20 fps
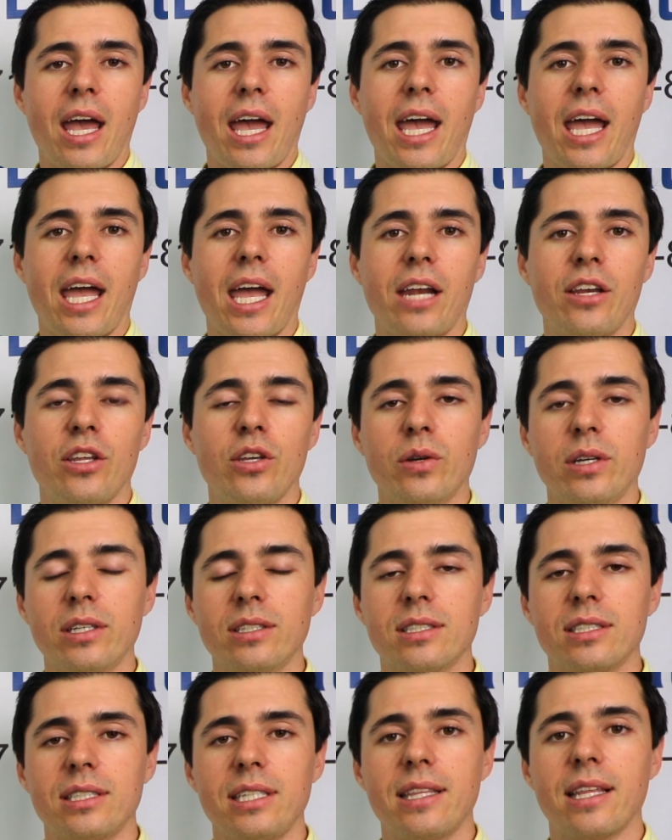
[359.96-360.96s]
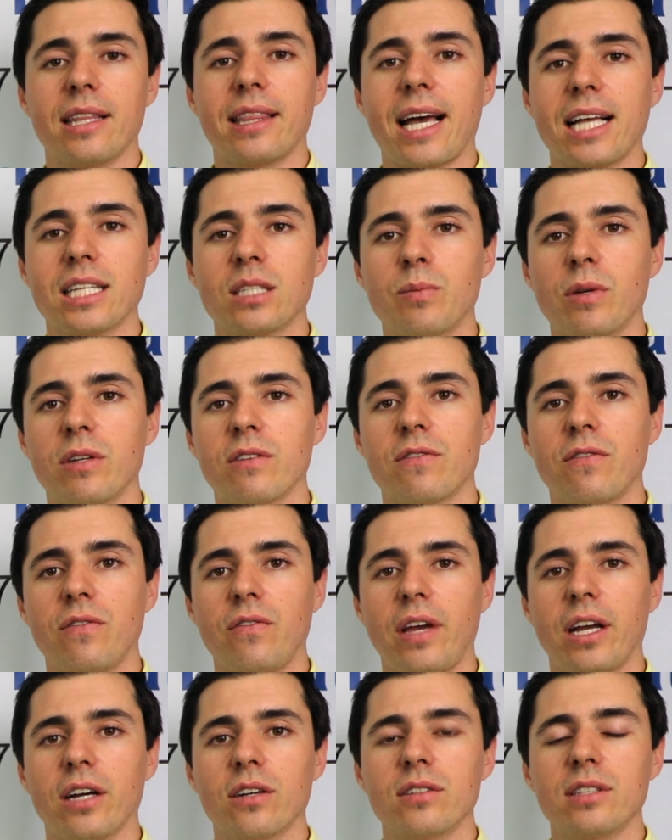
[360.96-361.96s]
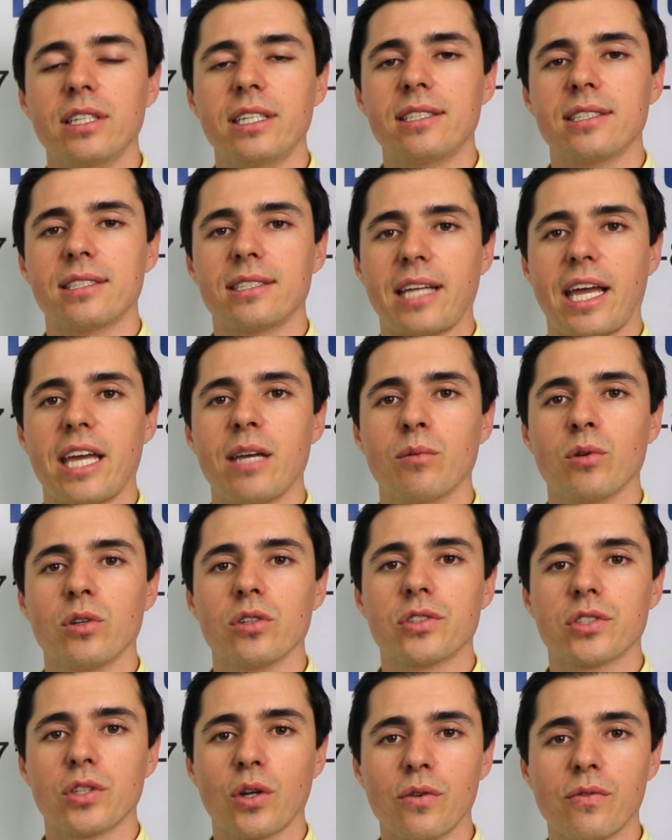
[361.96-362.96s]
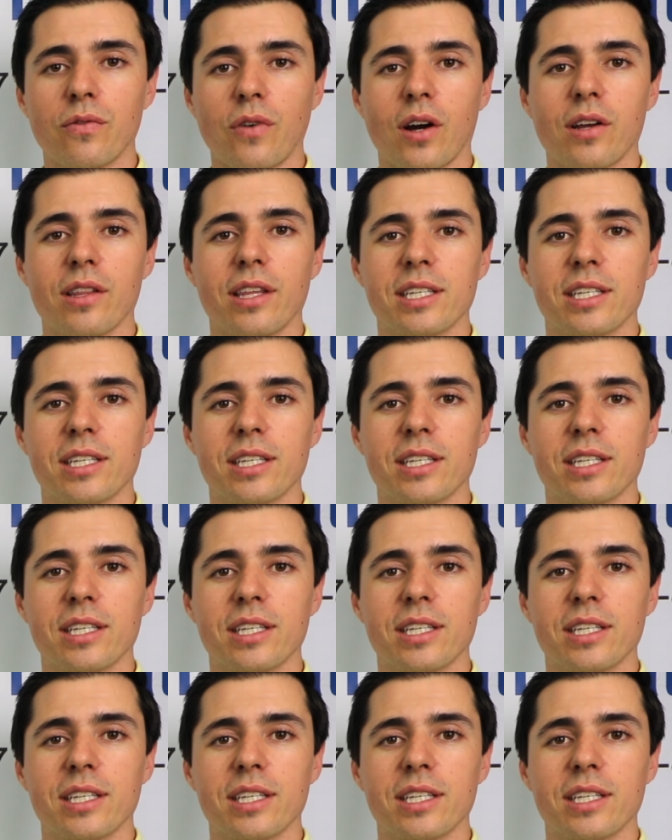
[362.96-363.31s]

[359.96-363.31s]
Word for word: And you can see that that's been fairly stable so far